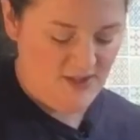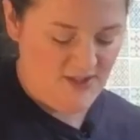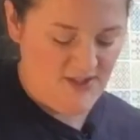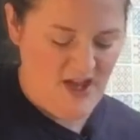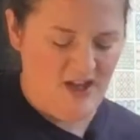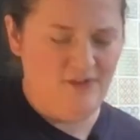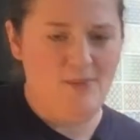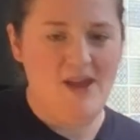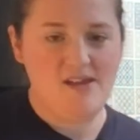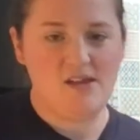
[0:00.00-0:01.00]
to set. If
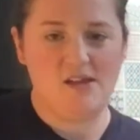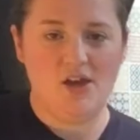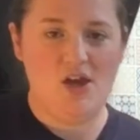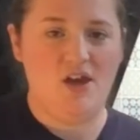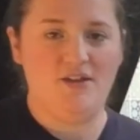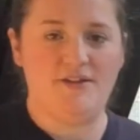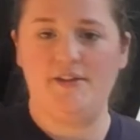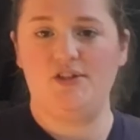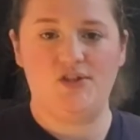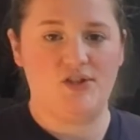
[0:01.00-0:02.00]
you're making curd
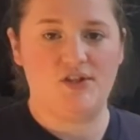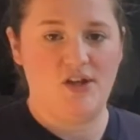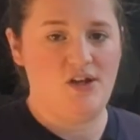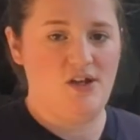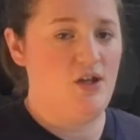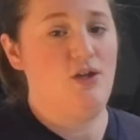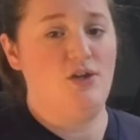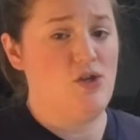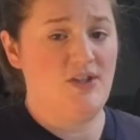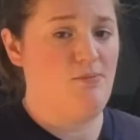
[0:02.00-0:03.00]
that's just going to
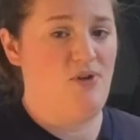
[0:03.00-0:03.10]
use in